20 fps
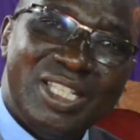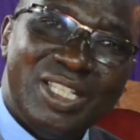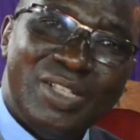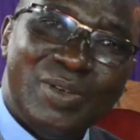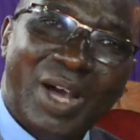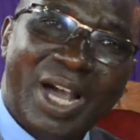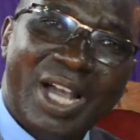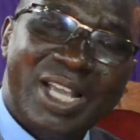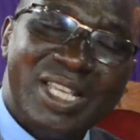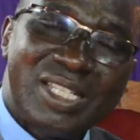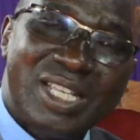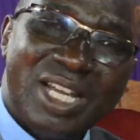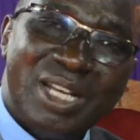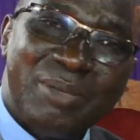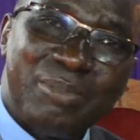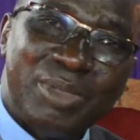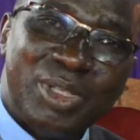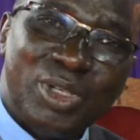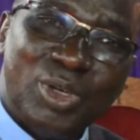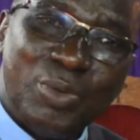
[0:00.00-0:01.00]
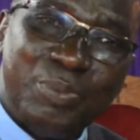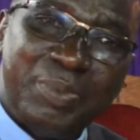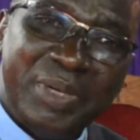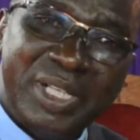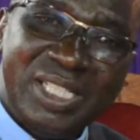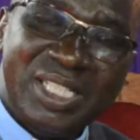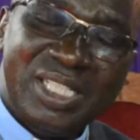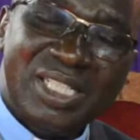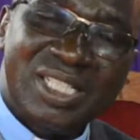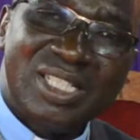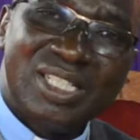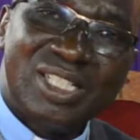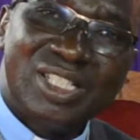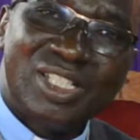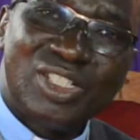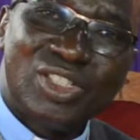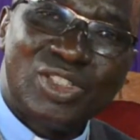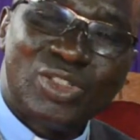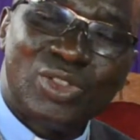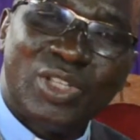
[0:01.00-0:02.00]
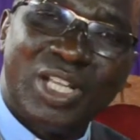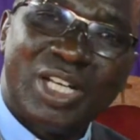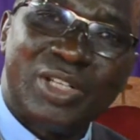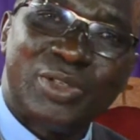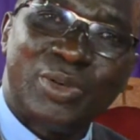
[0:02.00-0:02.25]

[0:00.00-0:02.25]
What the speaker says: your eyes can be opened, so that